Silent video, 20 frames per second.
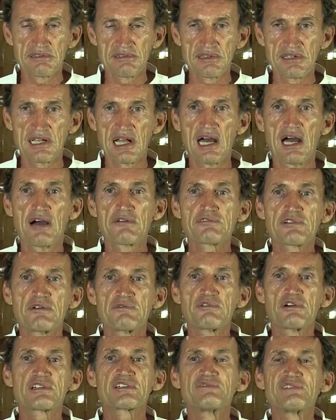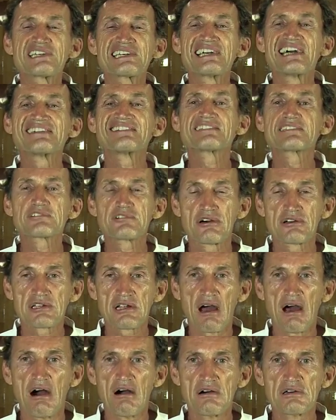And afterwards, we can sort
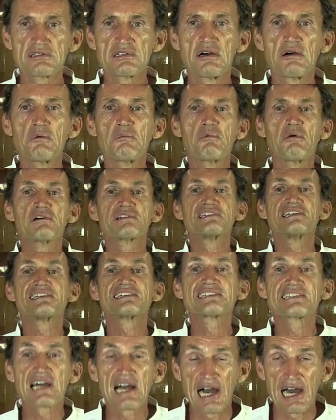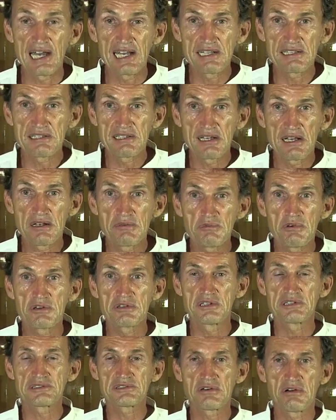out what is right and
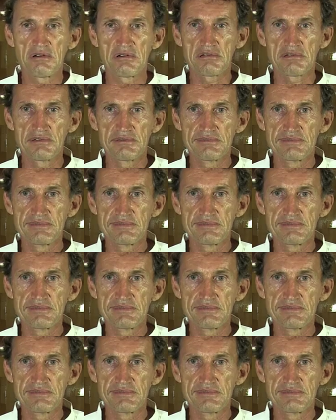what is wrong.